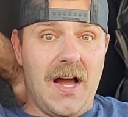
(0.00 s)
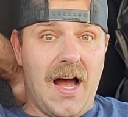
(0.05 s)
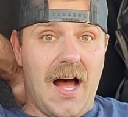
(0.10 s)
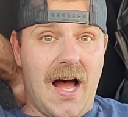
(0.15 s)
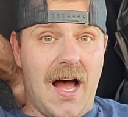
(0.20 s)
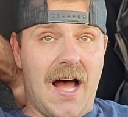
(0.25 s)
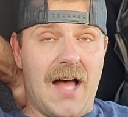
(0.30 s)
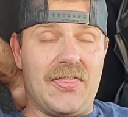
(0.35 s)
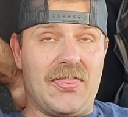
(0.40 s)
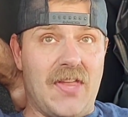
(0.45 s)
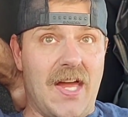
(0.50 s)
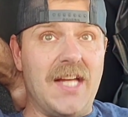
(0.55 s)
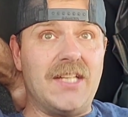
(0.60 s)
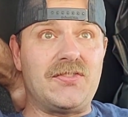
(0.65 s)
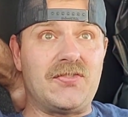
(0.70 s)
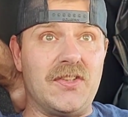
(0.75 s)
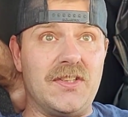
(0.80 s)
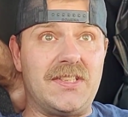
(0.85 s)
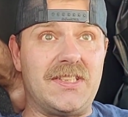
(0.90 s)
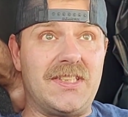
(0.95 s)
Uh,
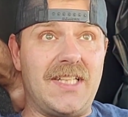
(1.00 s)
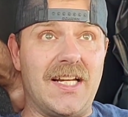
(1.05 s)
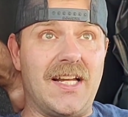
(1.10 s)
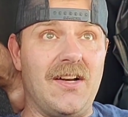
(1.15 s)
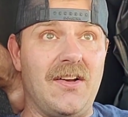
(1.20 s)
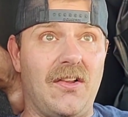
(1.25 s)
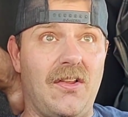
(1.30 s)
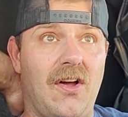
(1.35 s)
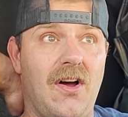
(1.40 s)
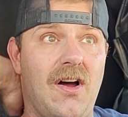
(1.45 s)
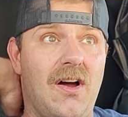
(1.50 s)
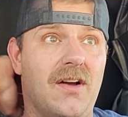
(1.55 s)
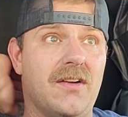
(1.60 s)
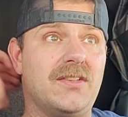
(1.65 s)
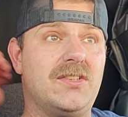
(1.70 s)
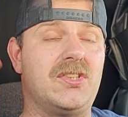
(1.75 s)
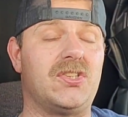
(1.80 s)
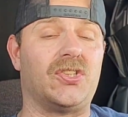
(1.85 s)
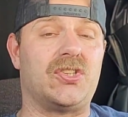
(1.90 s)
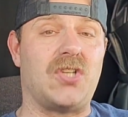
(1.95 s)
thanks for sticking
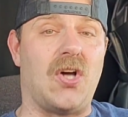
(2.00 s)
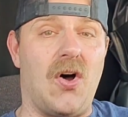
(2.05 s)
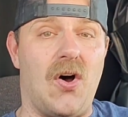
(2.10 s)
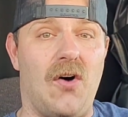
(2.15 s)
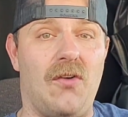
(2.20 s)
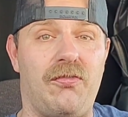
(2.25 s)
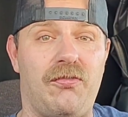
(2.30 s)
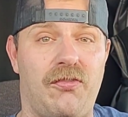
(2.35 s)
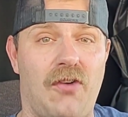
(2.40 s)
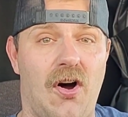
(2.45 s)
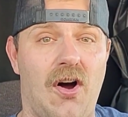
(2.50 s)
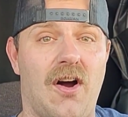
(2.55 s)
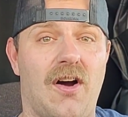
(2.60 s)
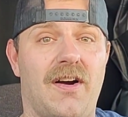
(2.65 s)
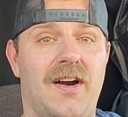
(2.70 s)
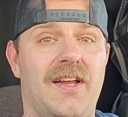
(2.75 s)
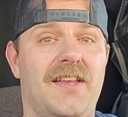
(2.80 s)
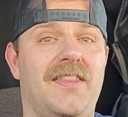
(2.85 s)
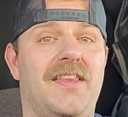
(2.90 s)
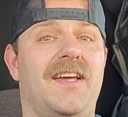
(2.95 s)
along so
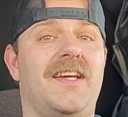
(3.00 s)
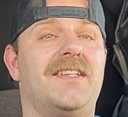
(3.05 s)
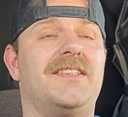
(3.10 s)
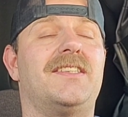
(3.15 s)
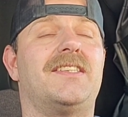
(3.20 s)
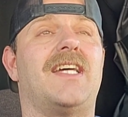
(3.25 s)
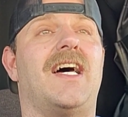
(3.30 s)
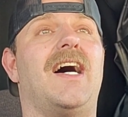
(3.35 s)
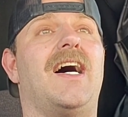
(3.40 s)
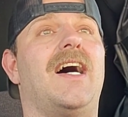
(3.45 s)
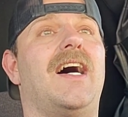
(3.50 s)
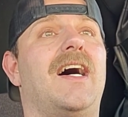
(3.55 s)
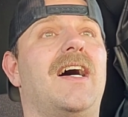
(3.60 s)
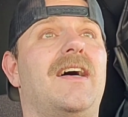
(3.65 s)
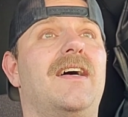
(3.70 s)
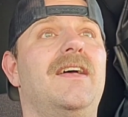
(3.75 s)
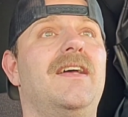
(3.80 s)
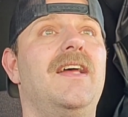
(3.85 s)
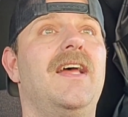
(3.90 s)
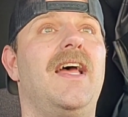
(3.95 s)
far in this
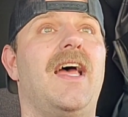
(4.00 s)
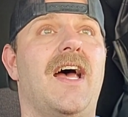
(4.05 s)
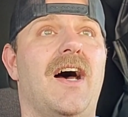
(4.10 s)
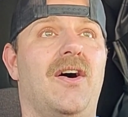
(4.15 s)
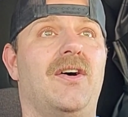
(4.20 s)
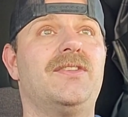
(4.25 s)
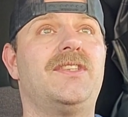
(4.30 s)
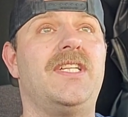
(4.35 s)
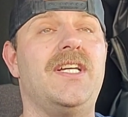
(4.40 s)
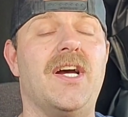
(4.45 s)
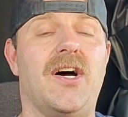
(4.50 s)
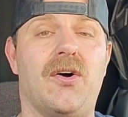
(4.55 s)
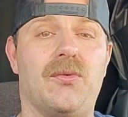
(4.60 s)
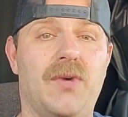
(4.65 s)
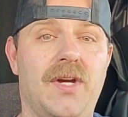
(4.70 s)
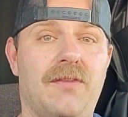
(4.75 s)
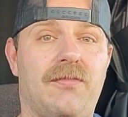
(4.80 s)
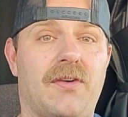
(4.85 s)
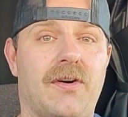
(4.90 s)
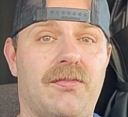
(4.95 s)
uh, LTL
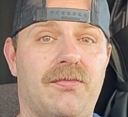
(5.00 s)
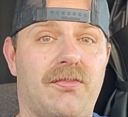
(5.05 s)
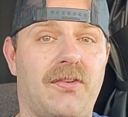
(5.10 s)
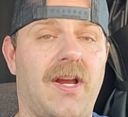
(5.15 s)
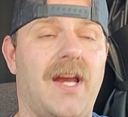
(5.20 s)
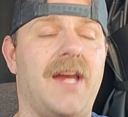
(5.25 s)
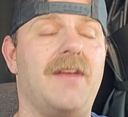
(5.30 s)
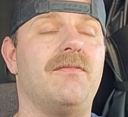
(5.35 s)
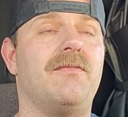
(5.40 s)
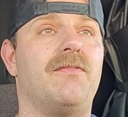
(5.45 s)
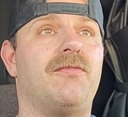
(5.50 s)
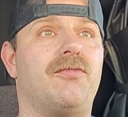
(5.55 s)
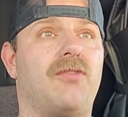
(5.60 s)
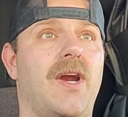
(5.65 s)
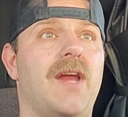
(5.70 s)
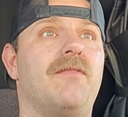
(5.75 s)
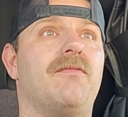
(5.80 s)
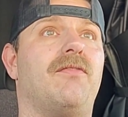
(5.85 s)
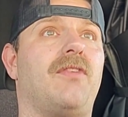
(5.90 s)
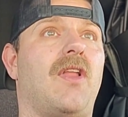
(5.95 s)
reefer freight,
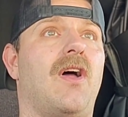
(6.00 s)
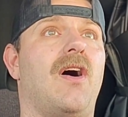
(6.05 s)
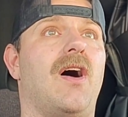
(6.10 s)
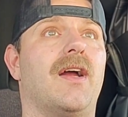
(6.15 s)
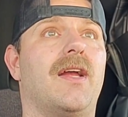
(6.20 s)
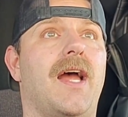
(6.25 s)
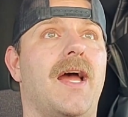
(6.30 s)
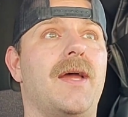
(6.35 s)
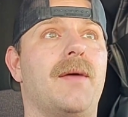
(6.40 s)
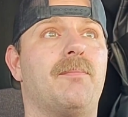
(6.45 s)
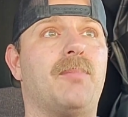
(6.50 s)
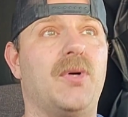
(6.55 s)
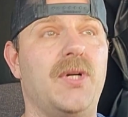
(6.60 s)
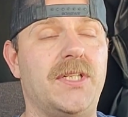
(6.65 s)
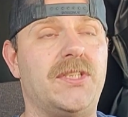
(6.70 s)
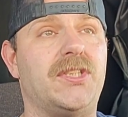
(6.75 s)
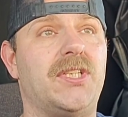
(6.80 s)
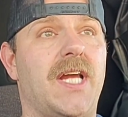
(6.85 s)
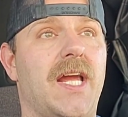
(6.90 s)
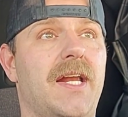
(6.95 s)
freight vlog. I
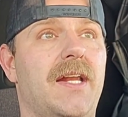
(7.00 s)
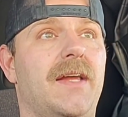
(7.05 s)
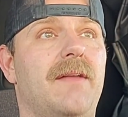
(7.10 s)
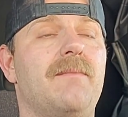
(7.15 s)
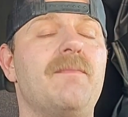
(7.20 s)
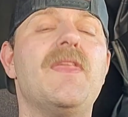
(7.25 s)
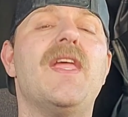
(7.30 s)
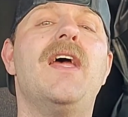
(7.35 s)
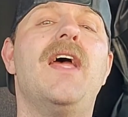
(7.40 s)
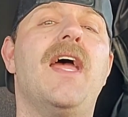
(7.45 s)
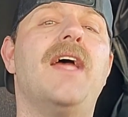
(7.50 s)
appreciate it.